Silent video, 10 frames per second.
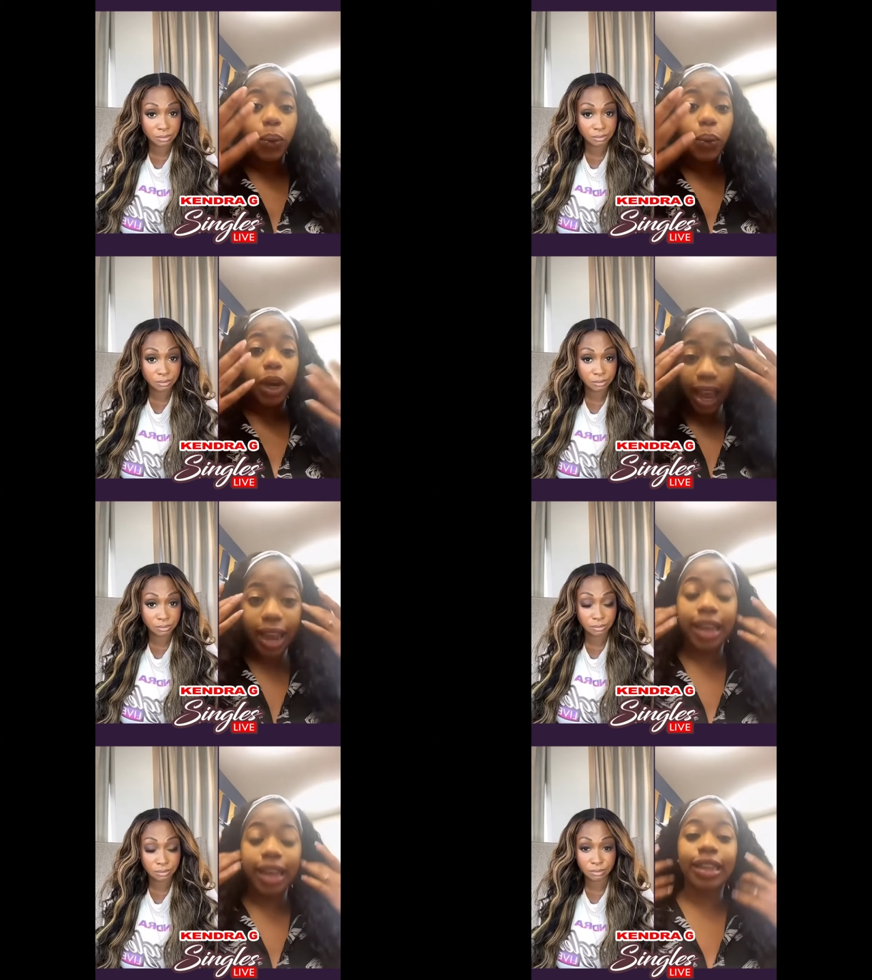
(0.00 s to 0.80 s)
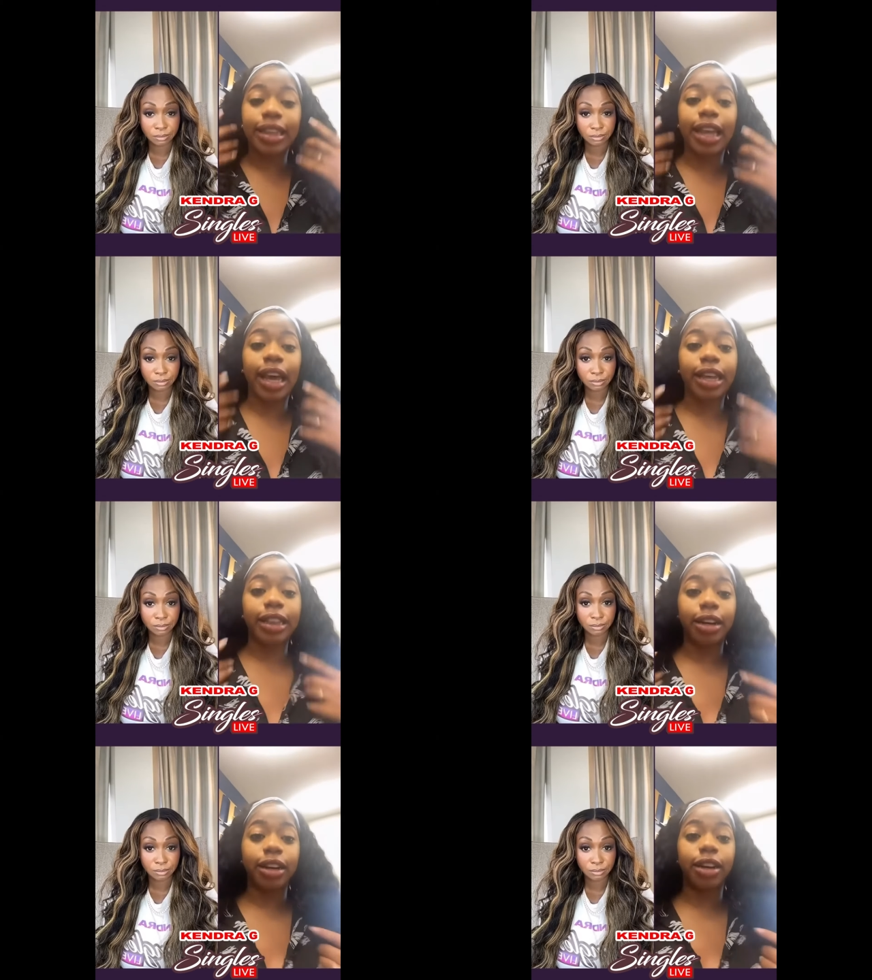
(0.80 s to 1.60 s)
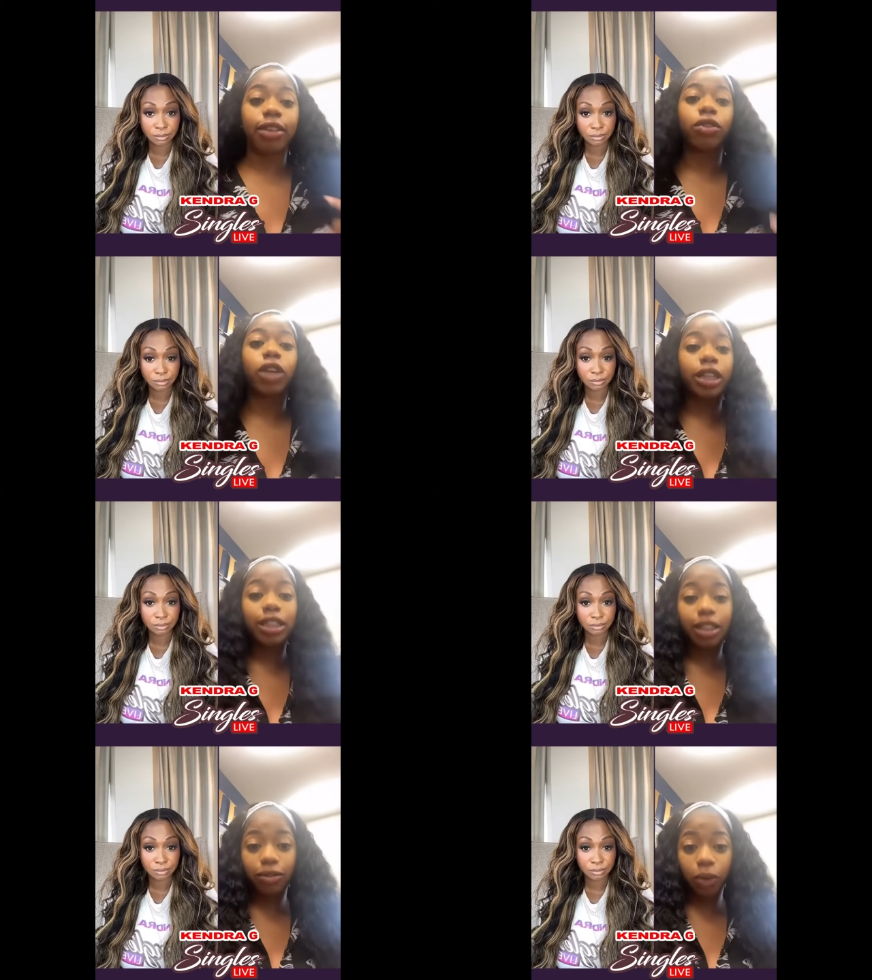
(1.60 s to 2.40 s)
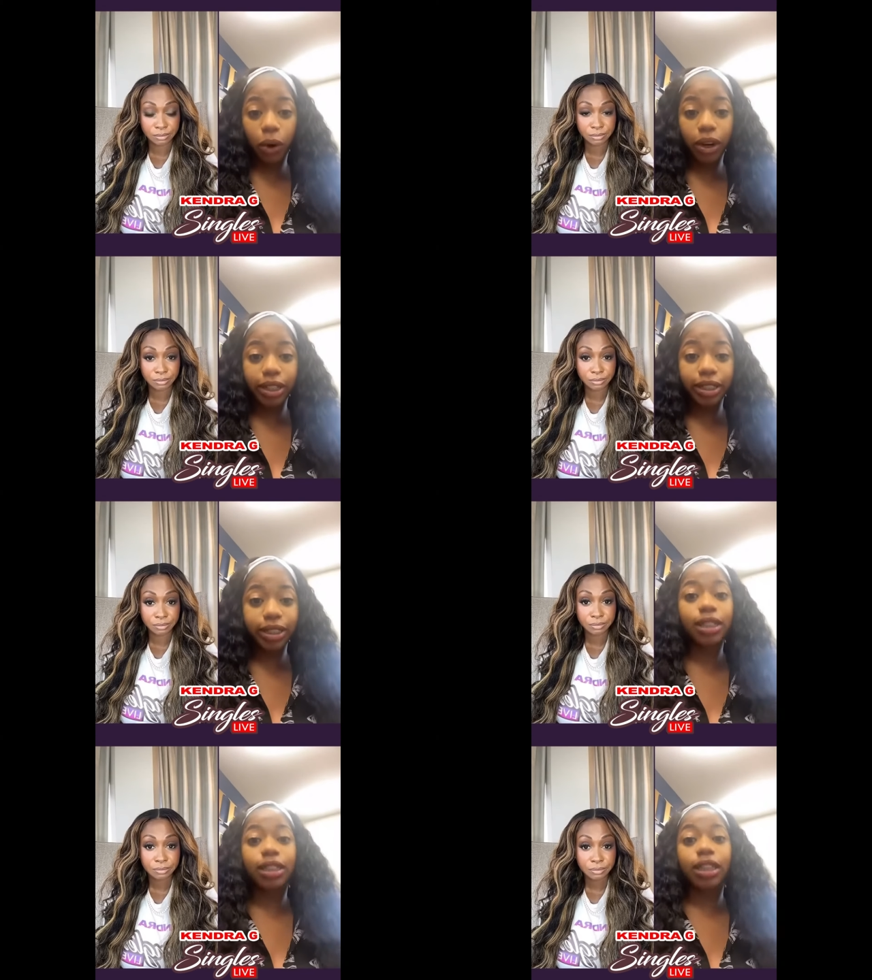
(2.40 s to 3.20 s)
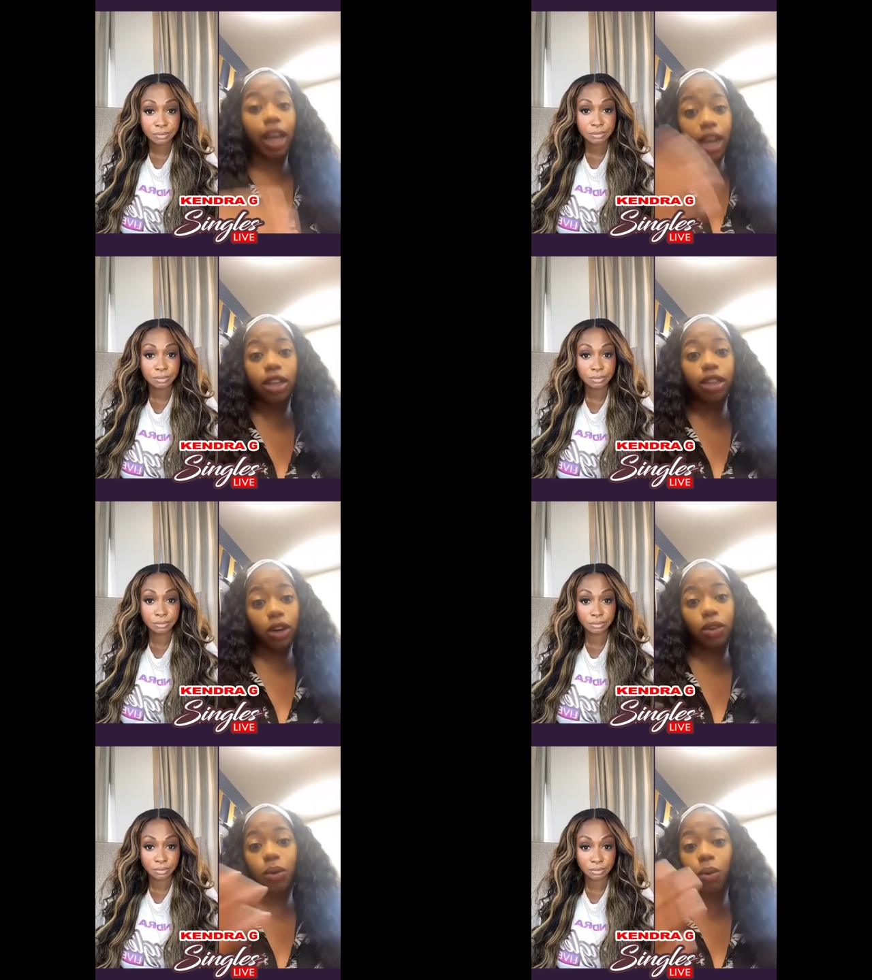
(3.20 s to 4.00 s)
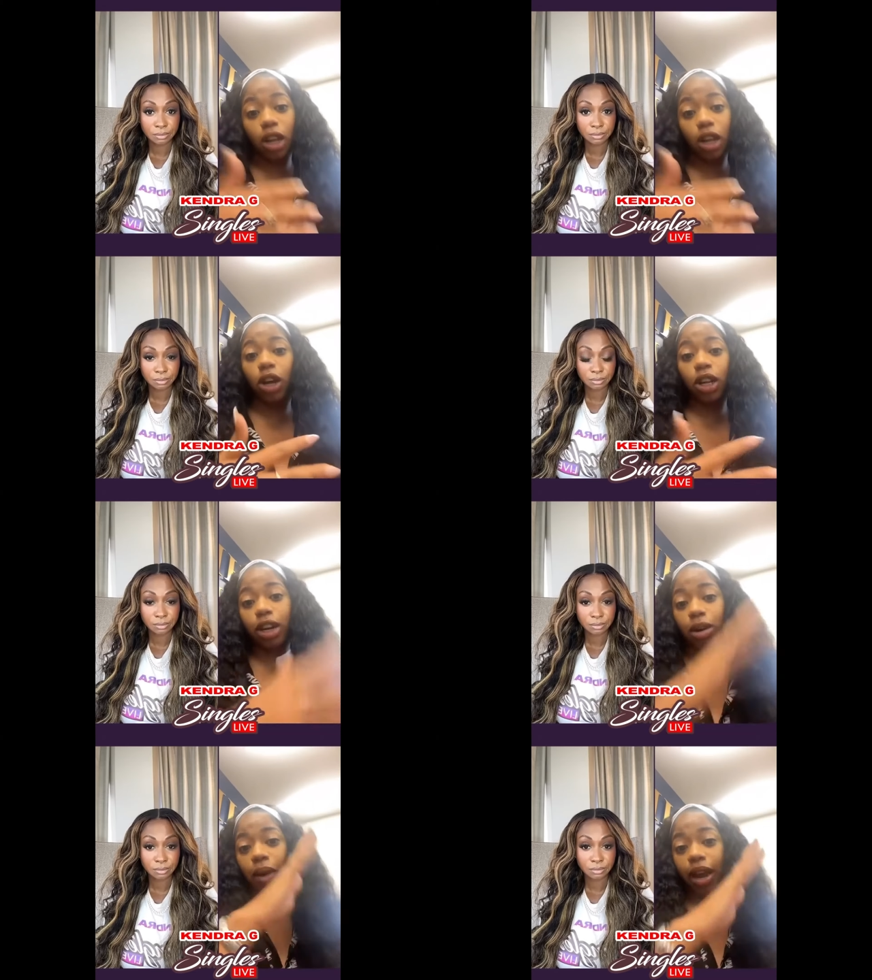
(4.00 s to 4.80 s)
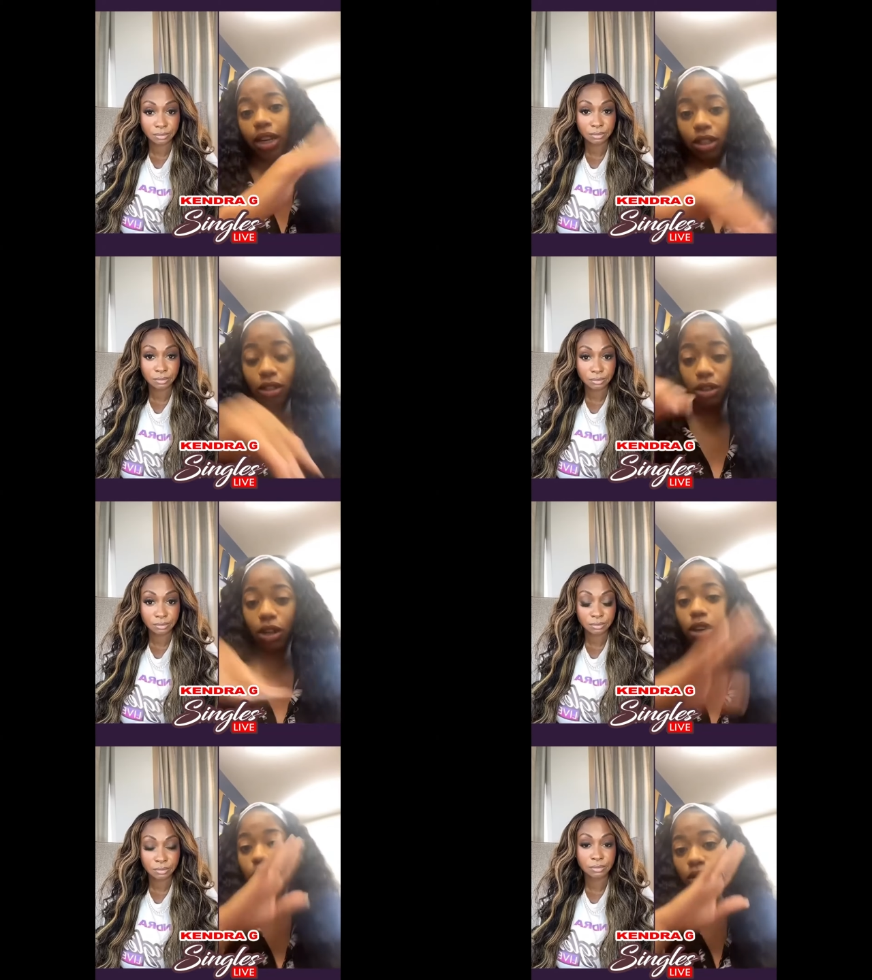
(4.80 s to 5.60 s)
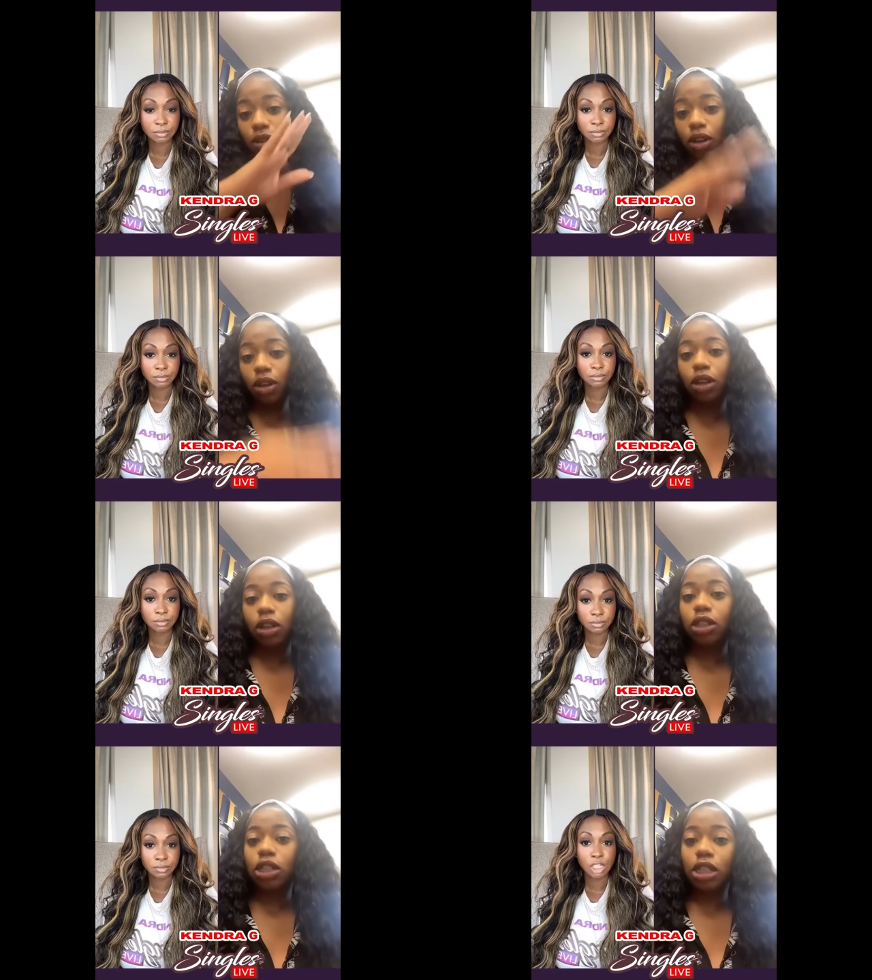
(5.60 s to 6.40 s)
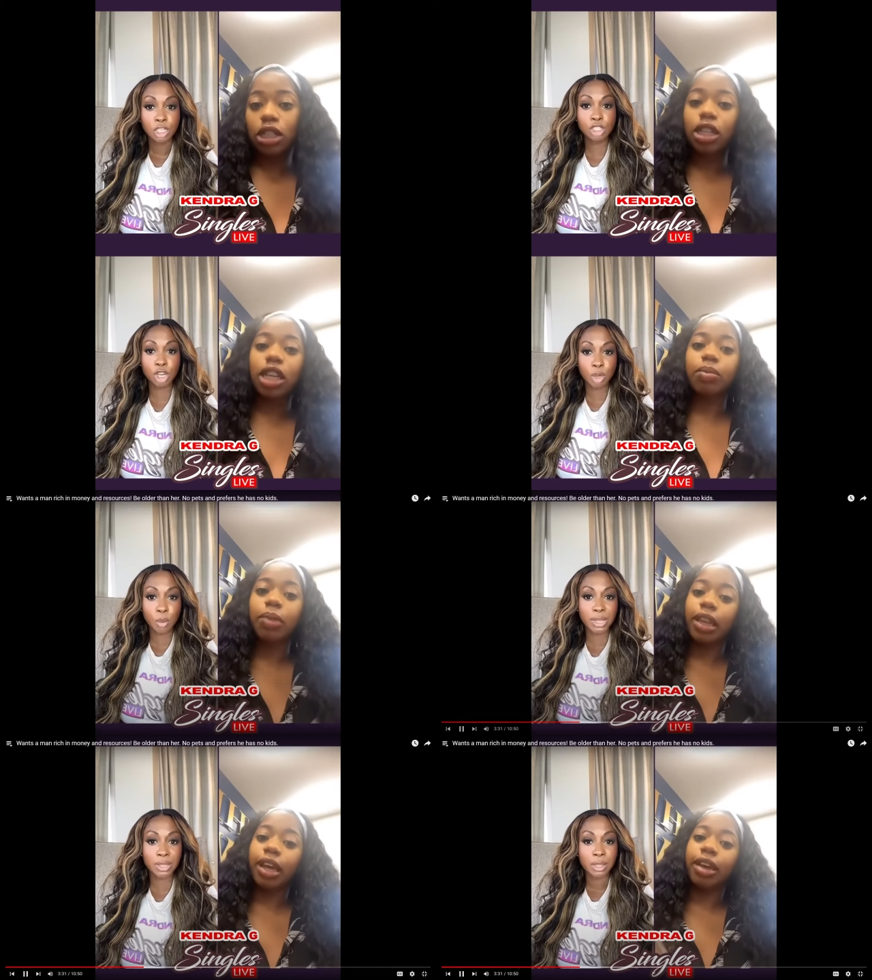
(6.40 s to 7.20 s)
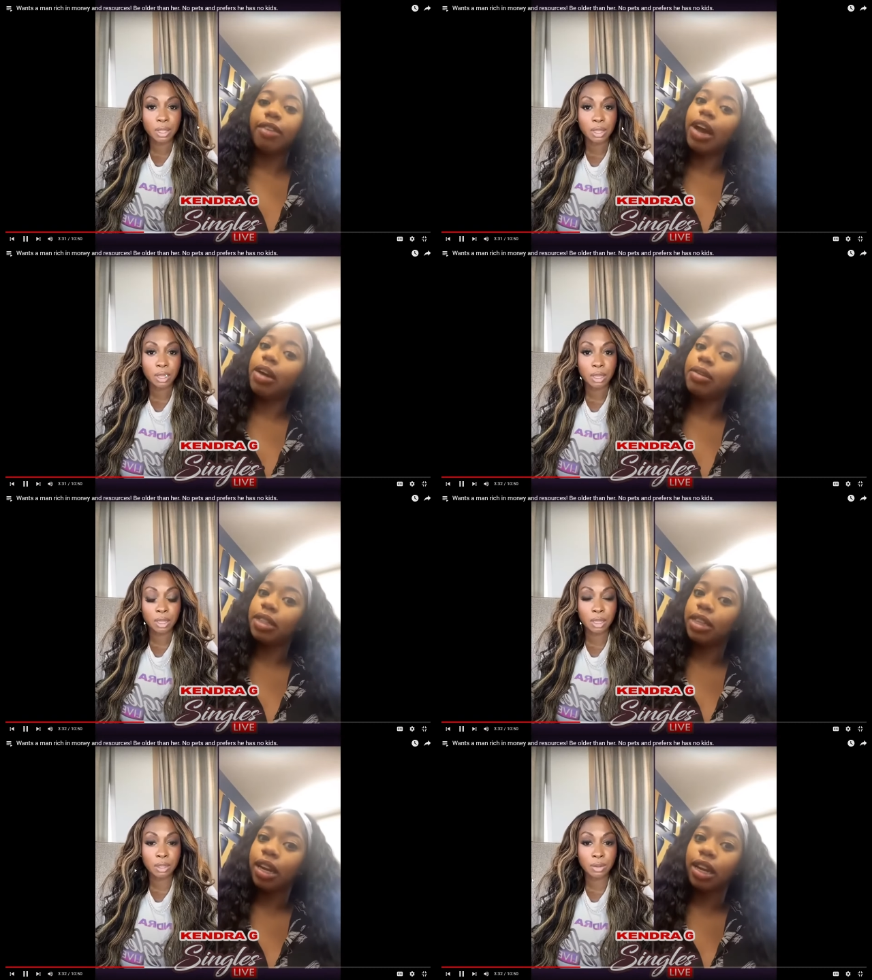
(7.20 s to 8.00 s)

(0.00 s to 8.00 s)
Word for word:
Speaker 1: 100k in like their 30s and 40s, they're they're well on their way, you know, to success. Oh, but want- like if I was dating.